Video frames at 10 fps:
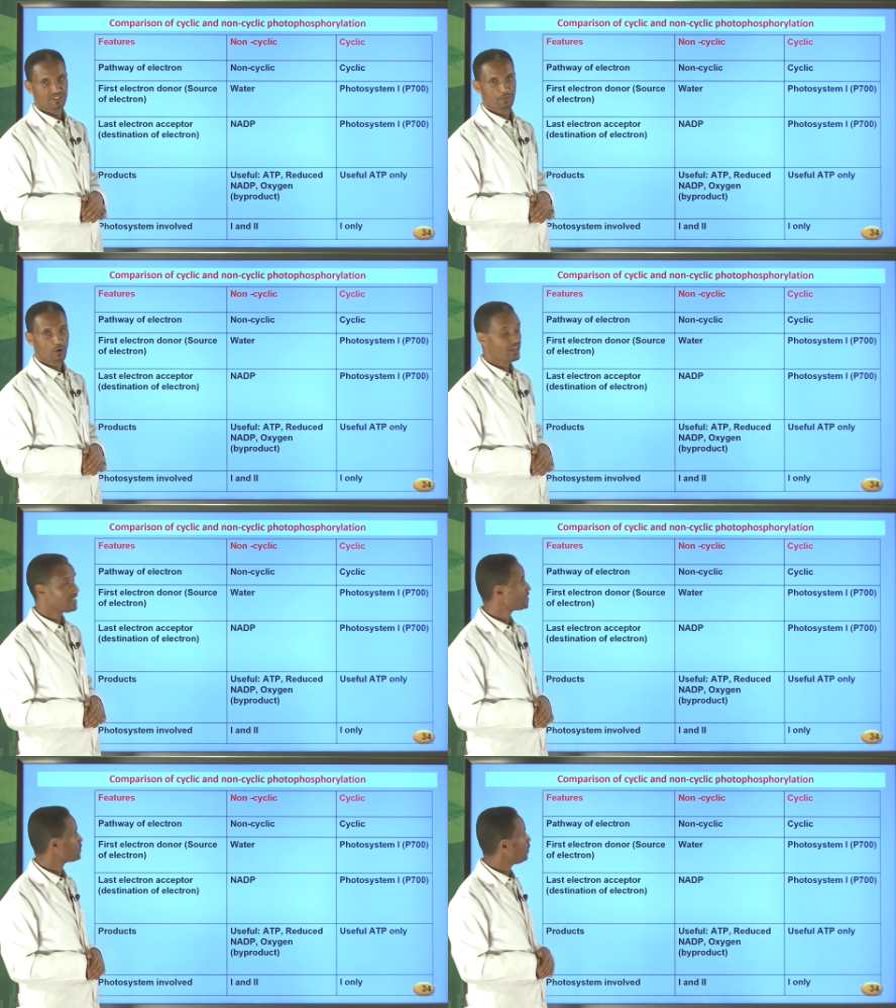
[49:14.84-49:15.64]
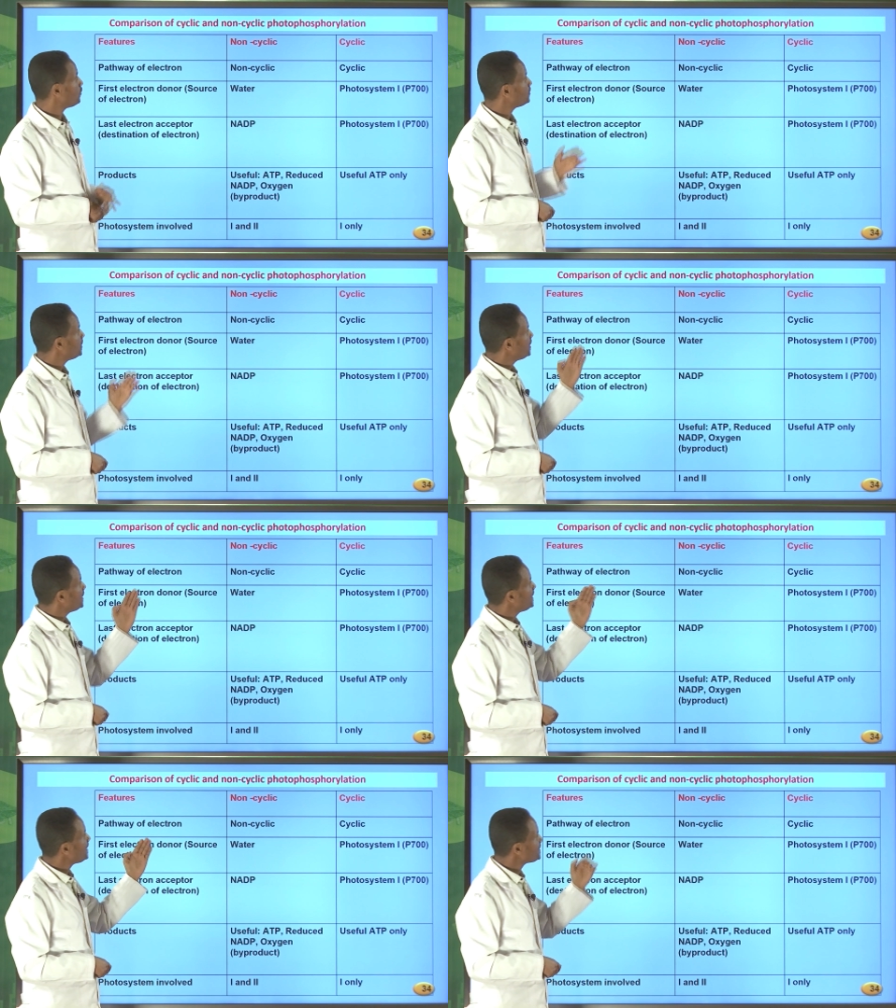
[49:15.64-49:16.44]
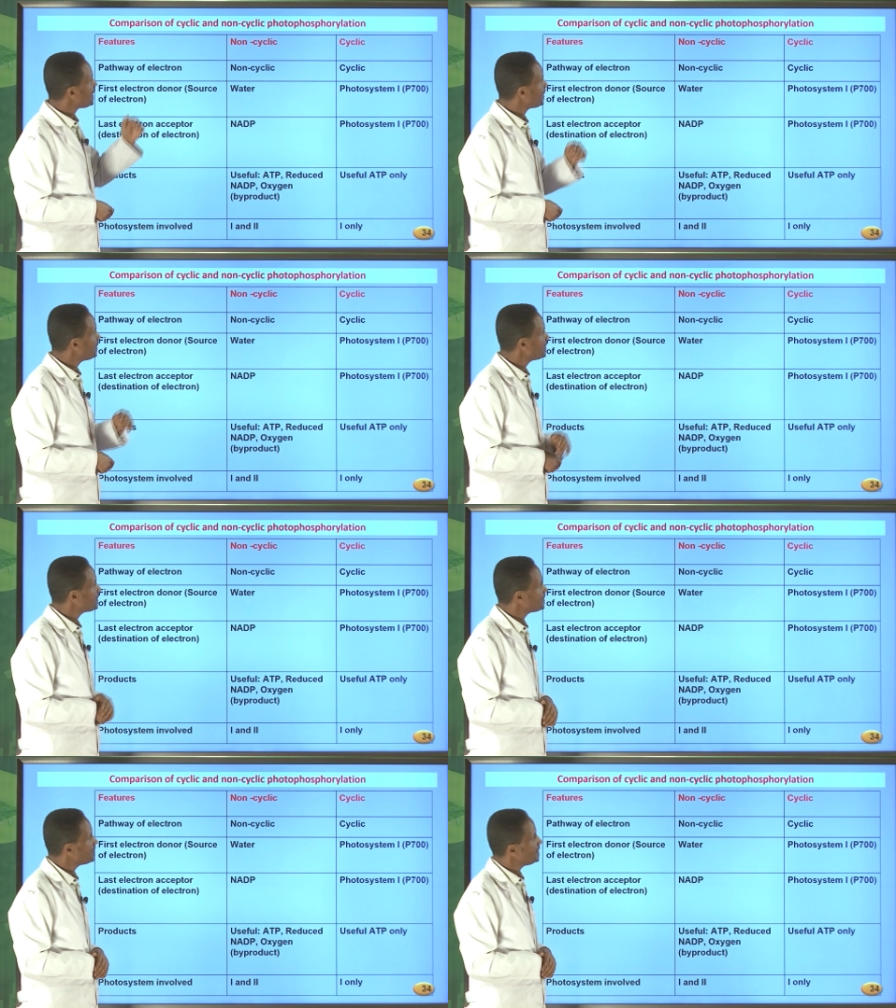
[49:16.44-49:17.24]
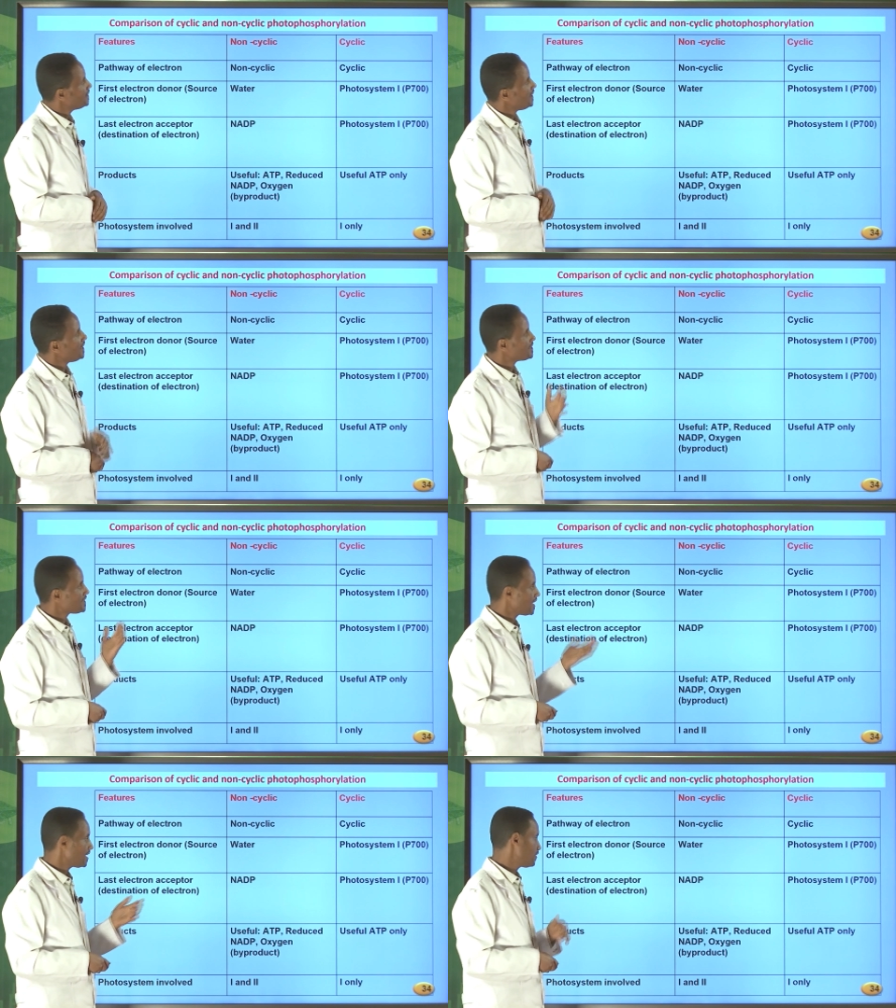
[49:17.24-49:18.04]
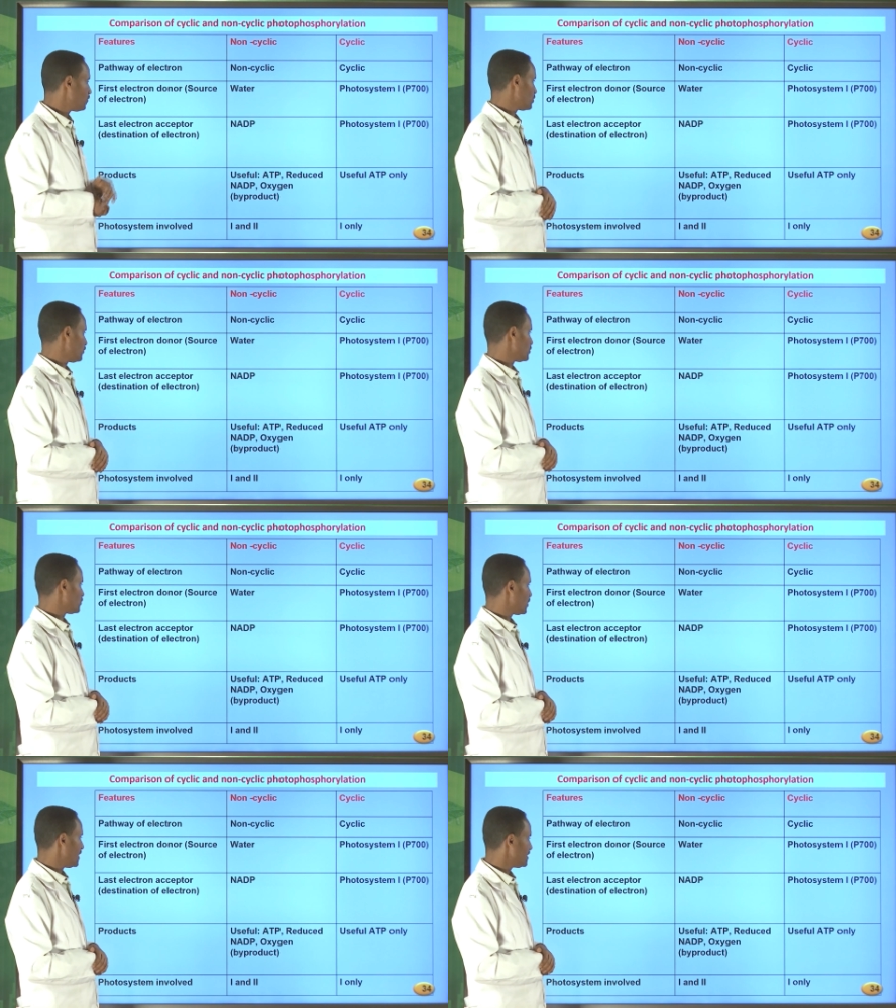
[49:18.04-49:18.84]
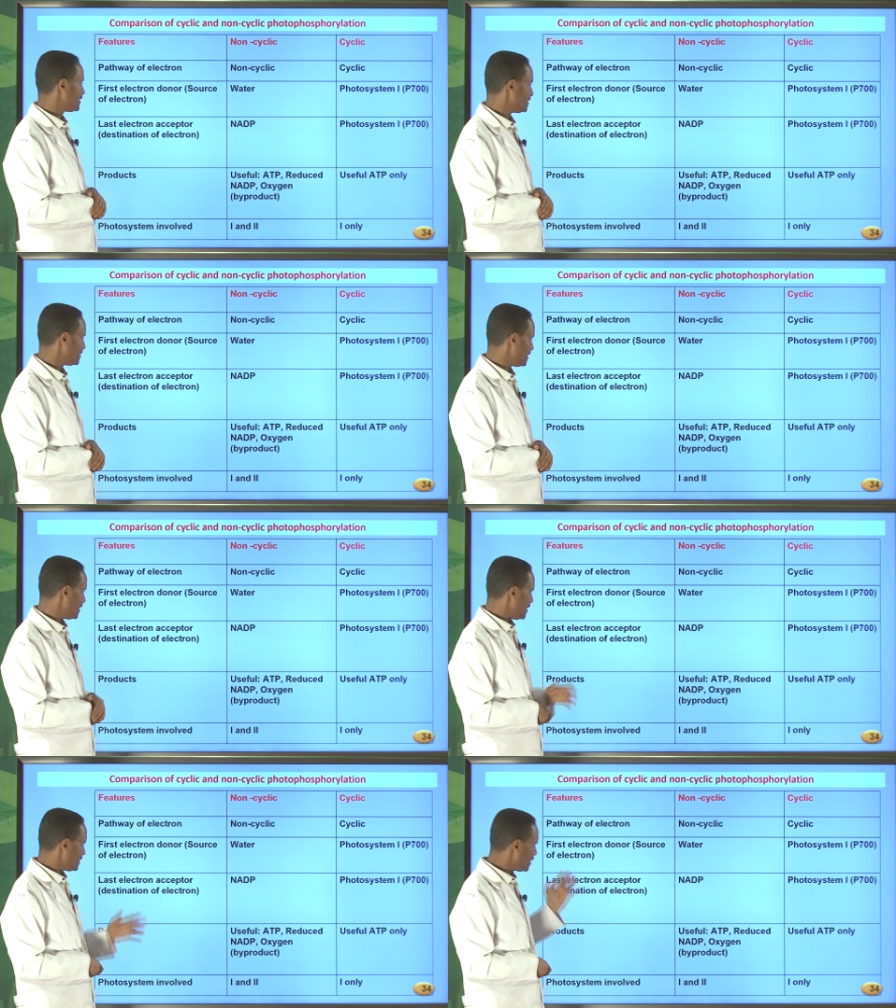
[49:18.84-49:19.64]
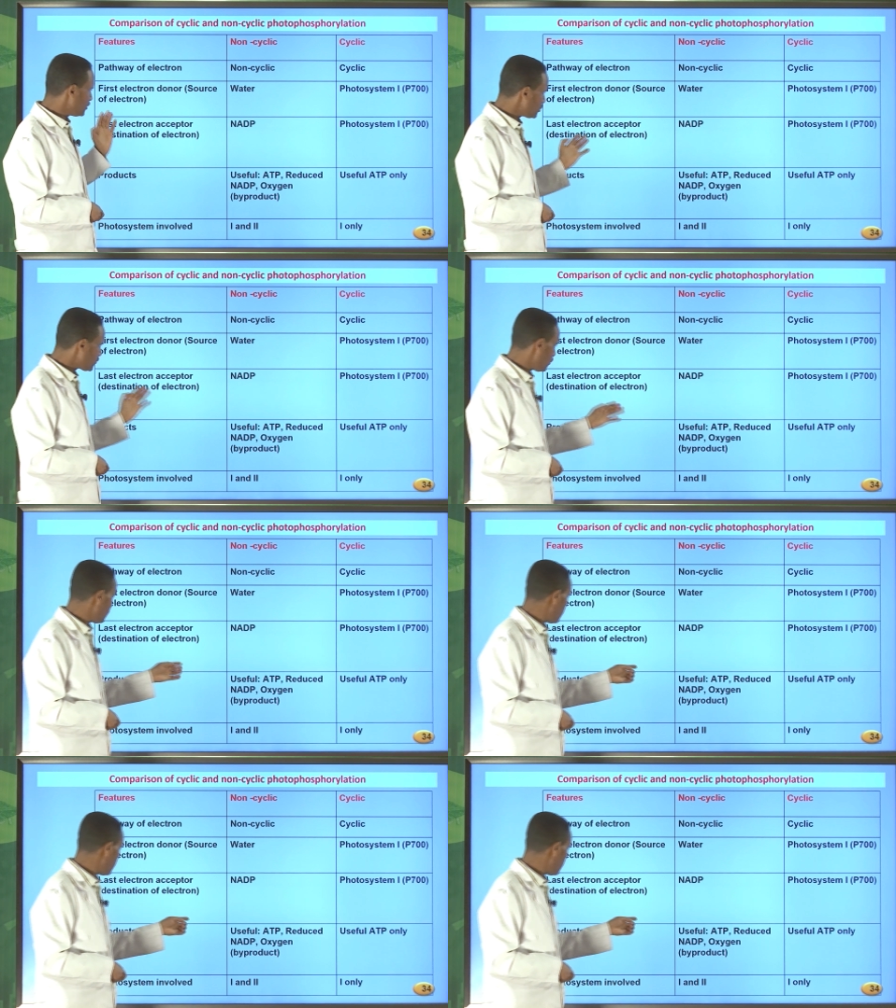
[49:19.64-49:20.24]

the products of non-cyclic and the cyclic photophosphorylation. The useful